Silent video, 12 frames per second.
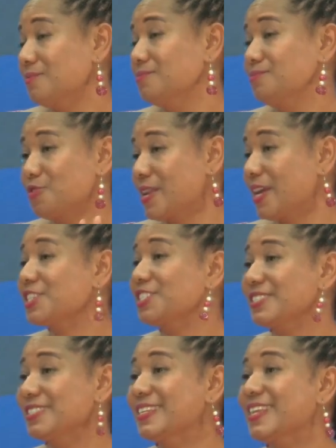
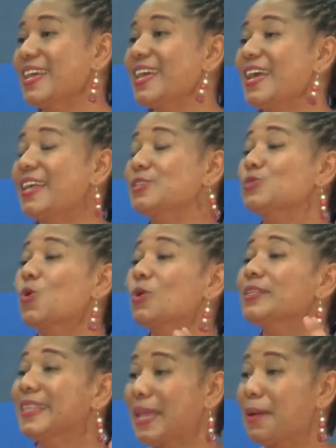production, and it's
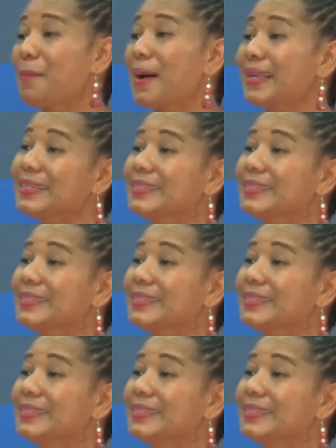called Deemane.